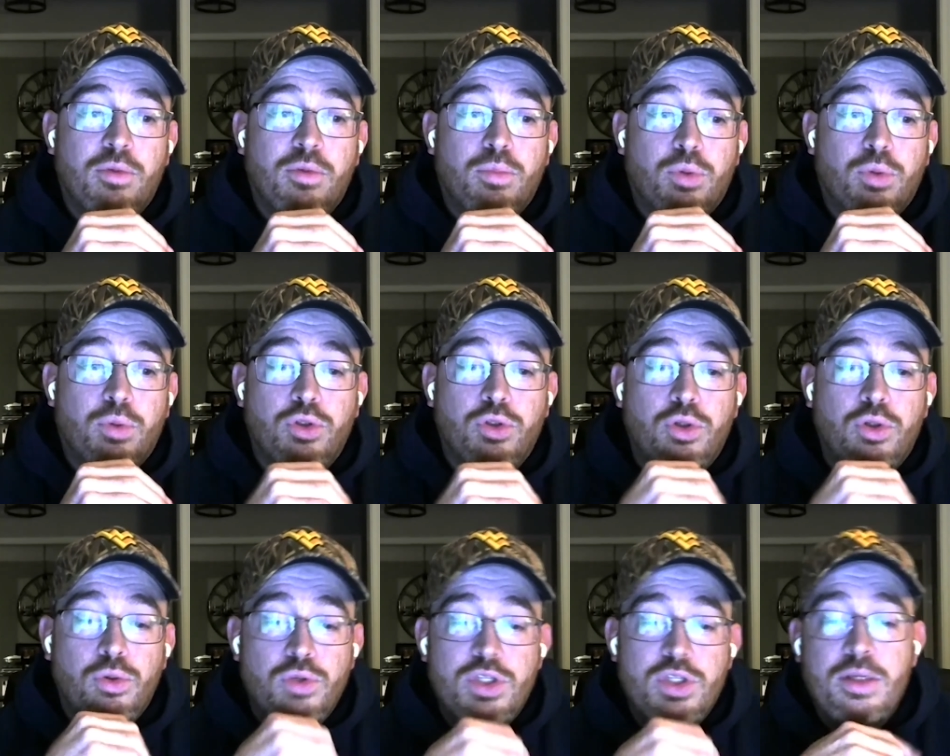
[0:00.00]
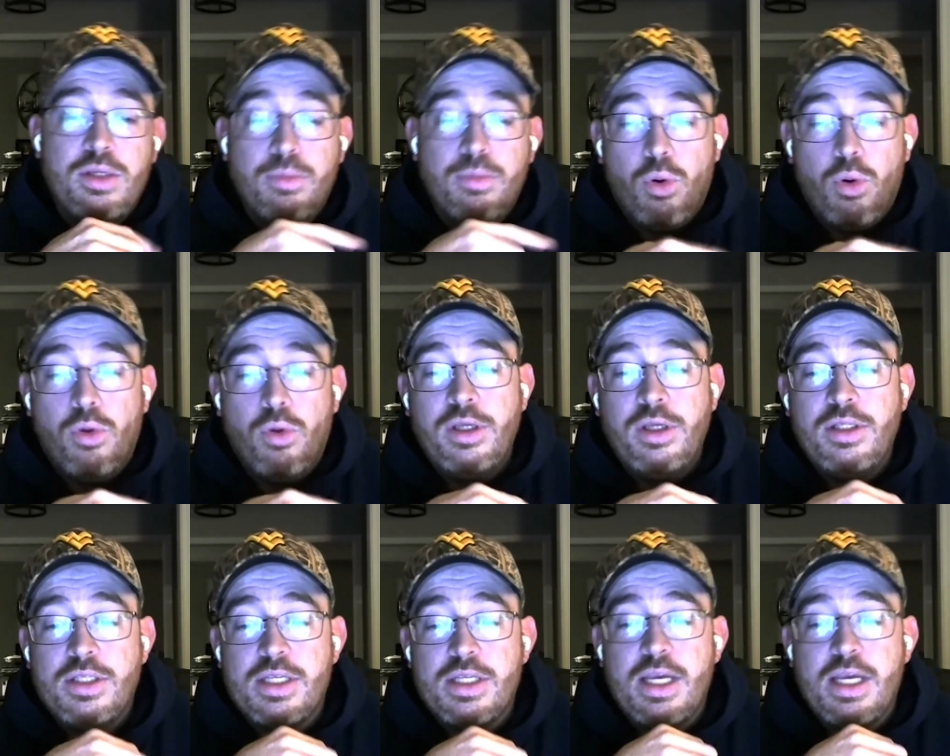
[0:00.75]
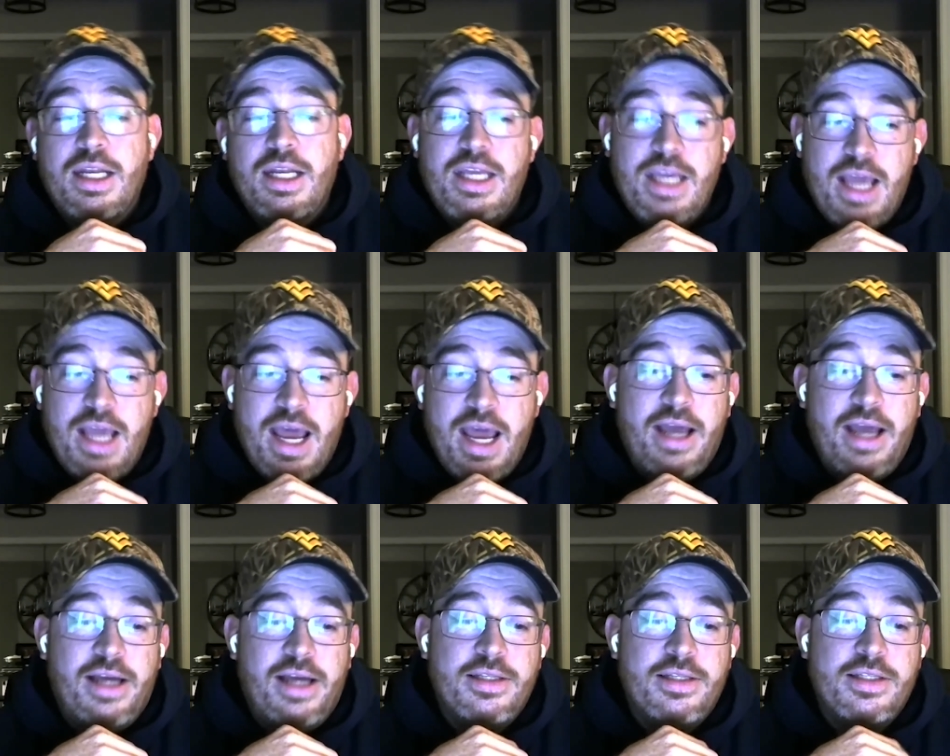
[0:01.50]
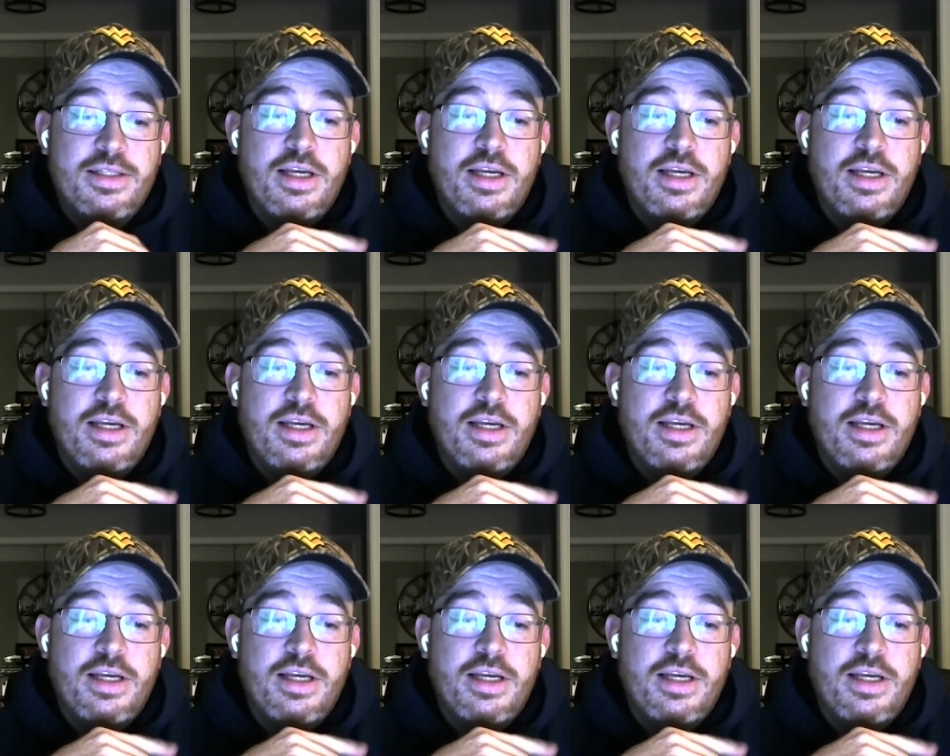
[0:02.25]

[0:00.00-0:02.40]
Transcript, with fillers: producing points, and he has.